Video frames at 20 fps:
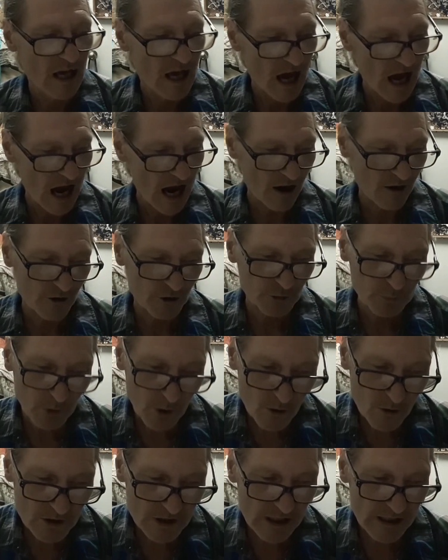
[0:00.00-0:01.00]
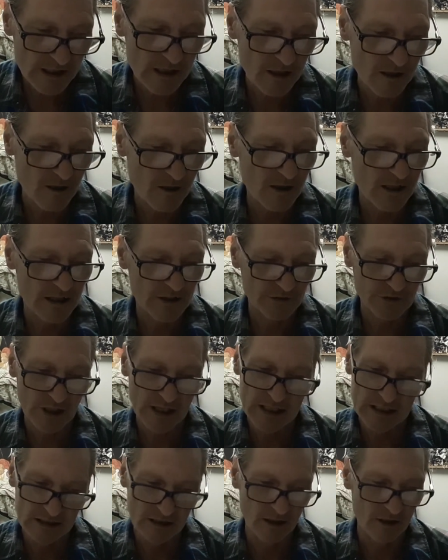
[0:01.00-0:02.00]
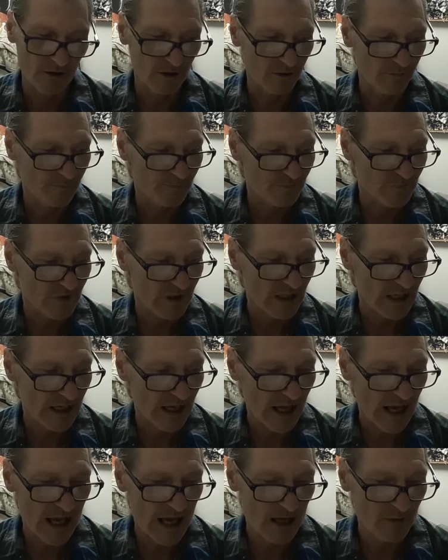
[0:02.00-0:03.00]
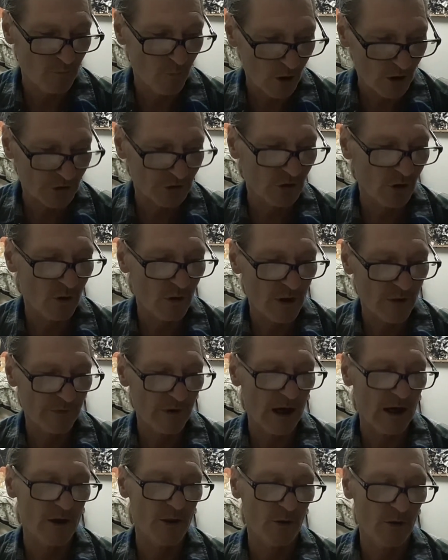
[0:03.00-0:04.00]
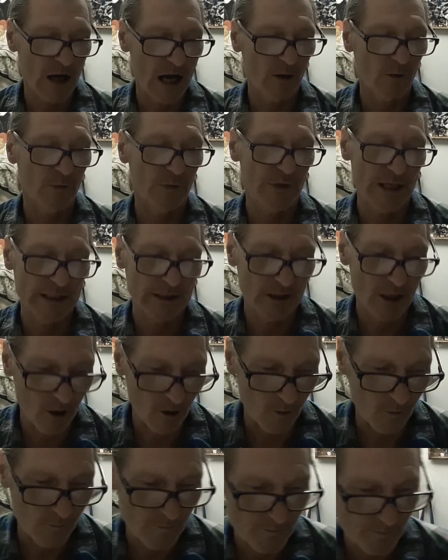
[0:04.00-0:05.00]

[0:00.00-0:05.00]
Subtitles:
are as prone to error as any other, and more so the farther out they go.